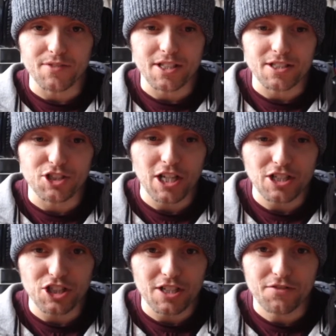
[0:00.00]
that you're
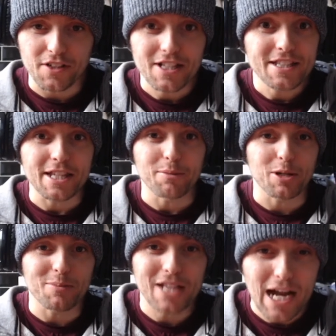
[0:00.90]
changing everything. Then it
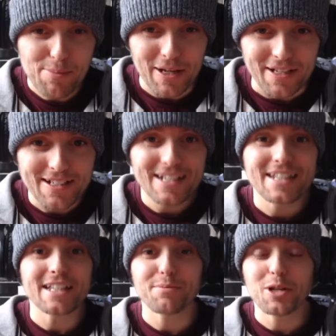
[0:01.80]
becomes a habit,
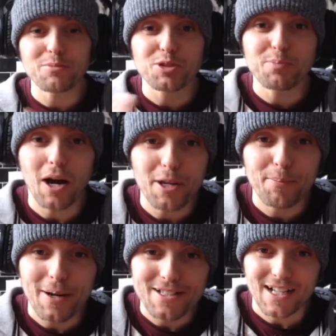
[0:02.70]
and then it becomes part of your
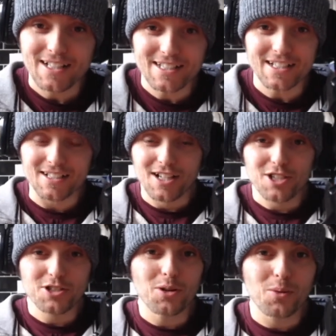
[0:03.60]
personality.
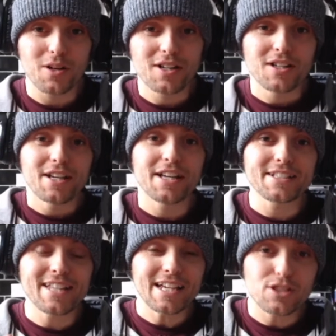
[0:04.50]
So
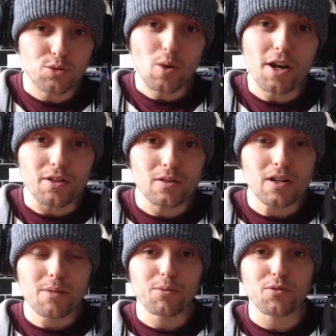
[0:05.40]
it takes a while,
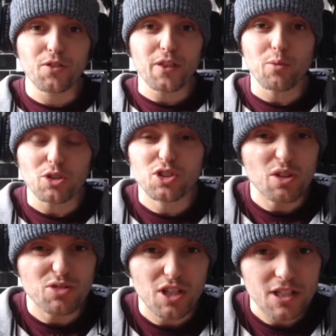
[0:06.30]
but what's the
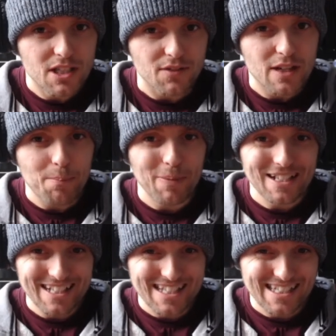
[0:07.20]
alternative?
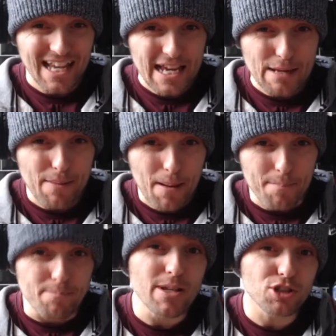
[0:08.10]
Being that same
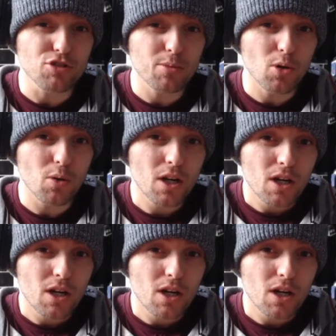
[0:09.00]
miserable,